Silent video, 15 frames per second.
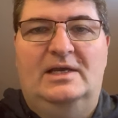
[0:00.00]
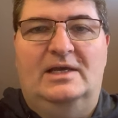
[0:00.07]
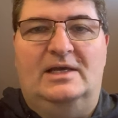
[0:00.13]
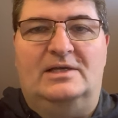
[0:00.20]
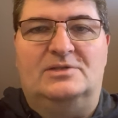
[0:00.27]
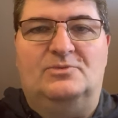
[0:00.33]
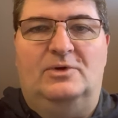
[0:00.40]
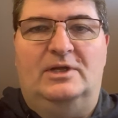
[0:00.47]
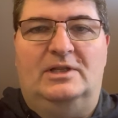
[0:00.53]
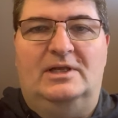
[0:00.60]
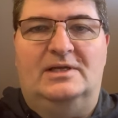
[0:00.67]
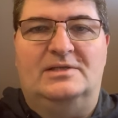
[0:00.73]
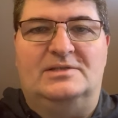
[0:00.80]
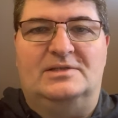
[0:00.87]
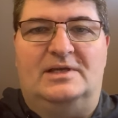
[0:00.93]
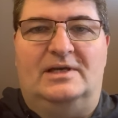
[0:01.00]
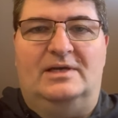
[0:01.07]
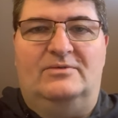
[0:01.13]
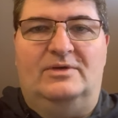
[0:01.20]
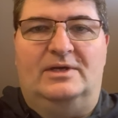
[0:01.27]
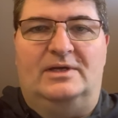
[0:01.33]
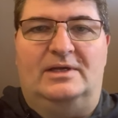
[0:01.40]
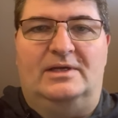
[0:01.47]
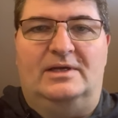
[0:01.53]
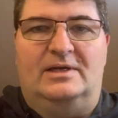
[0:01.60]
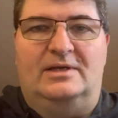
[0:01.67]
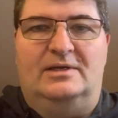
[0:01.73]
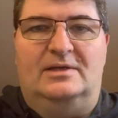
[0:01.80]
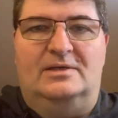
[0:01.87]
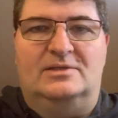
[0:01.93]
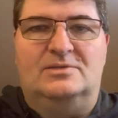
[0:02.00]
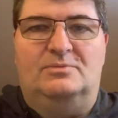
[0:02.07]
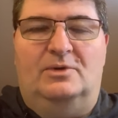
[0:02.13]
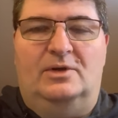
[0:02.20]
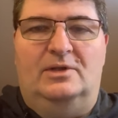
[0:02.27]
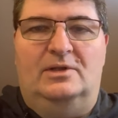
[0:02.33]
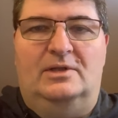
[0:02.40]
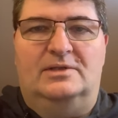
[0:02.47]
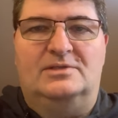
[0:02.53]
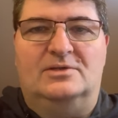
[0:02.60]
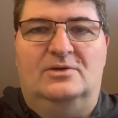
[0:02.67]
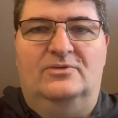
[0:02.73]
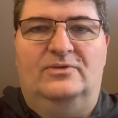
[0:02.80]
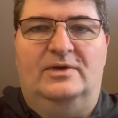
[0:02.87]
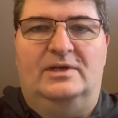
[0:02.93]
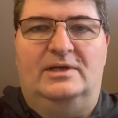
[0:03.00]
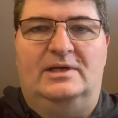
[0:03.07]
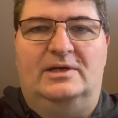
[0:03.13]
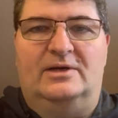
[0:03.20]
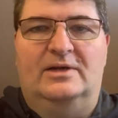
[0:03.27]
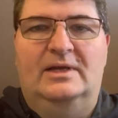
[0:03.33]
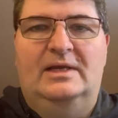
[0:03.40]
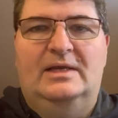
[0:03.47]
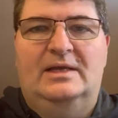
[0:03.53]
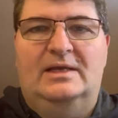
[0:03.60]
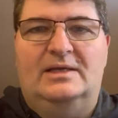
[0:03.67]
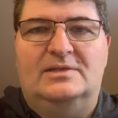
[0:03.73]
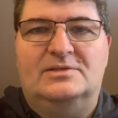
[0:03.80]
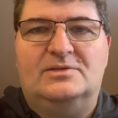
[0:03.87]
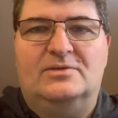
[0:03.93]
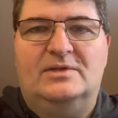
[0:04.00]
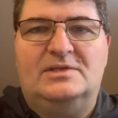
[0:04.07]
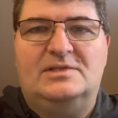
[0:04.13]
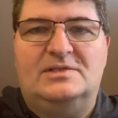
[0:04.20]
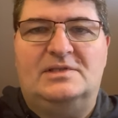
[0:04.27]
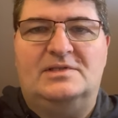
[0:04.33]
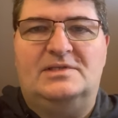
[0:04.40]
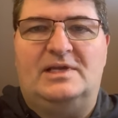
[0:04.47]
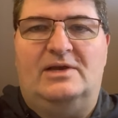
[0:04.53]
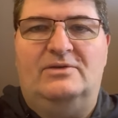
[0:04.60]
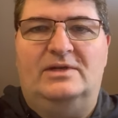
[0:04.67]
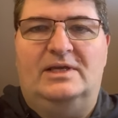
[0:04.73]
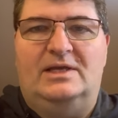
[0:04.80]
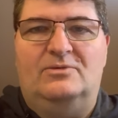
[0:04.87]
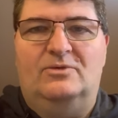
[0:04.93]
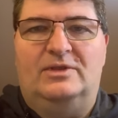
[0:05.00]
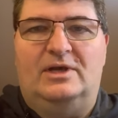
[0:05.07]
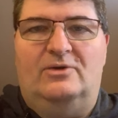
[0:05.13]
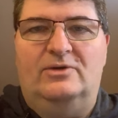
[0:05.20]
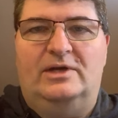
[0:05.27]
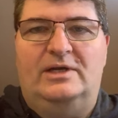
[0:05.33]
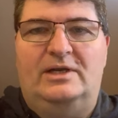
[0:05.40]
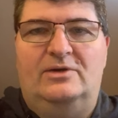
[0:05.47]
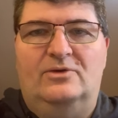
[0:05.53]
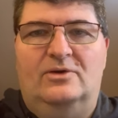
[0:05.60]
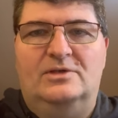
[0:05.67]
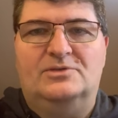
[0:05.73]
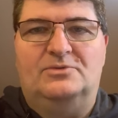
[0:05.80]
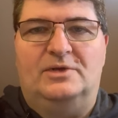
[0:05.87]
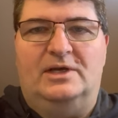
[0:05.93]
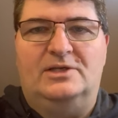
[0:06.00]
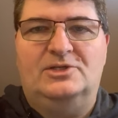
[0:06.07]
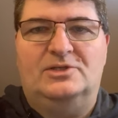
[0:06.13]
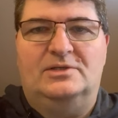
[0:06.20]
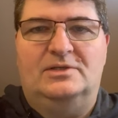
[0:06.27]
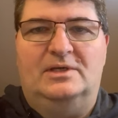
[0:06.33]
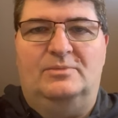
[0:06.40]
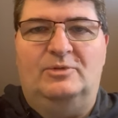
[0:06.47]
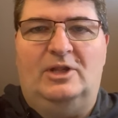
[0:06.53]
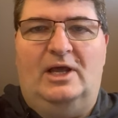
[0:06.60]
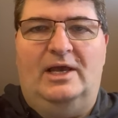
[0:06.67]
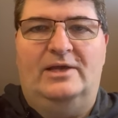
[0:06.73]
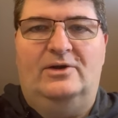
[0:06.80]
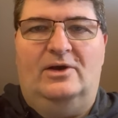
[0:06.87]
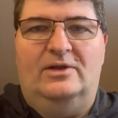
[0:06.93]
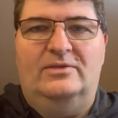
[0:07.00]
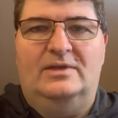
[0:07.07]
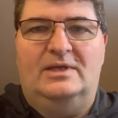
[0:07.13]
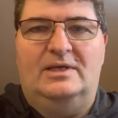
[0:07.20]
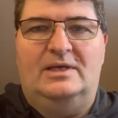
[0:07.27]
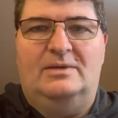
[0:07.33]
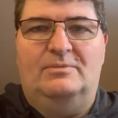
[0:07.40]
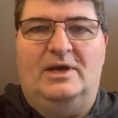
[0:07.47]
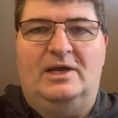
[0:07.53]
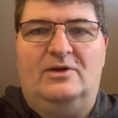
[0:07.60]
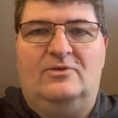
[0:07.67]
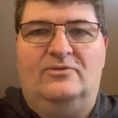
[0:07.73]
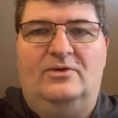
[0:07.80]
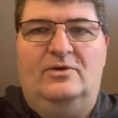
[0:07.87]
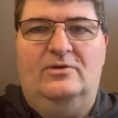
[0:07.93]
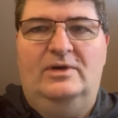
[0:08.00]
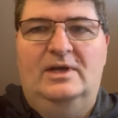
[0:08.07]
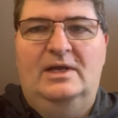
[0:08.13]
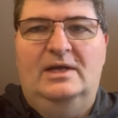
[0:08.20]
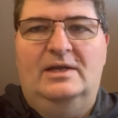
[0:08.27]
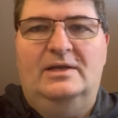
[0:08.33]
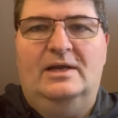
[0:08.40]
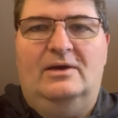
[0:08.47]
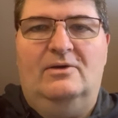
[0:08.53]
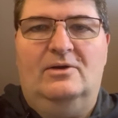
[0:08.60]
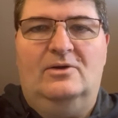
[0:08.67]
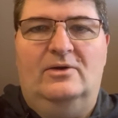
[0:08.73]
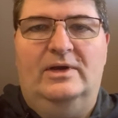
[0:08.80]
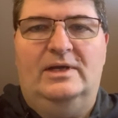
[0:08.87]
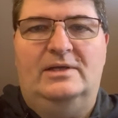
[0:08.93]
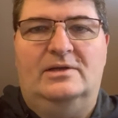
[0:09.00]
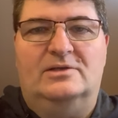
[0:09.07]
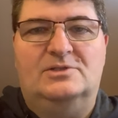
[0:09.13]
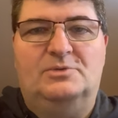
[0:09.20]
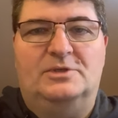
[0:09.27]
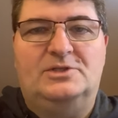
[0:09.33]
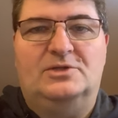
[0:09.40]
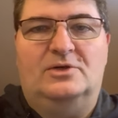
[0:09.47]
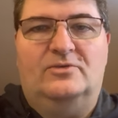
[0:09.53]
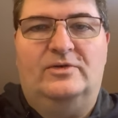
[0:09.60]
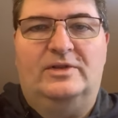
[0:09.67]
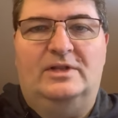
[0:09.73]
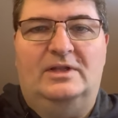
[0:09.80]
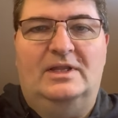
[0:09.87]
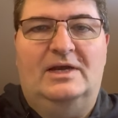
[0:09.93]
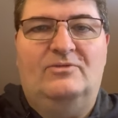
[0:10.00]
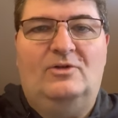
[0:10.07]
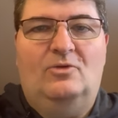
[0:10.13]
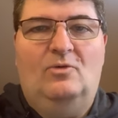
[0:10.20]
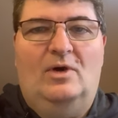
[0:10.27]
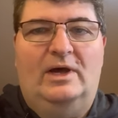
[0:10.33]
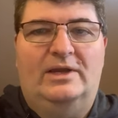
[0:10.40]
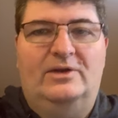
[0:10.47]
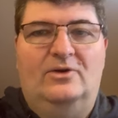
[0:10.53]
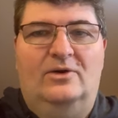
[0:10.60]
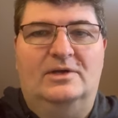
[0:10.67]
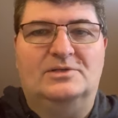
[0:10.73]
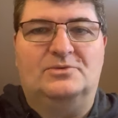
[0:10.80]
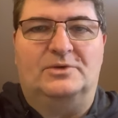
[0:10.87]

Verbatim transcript: as well as I've got a small sofa in here. And so this is the sound again without any noise reduction applied on the microphone. Now I'll go ahead and I'll switch it over to the level 1 noise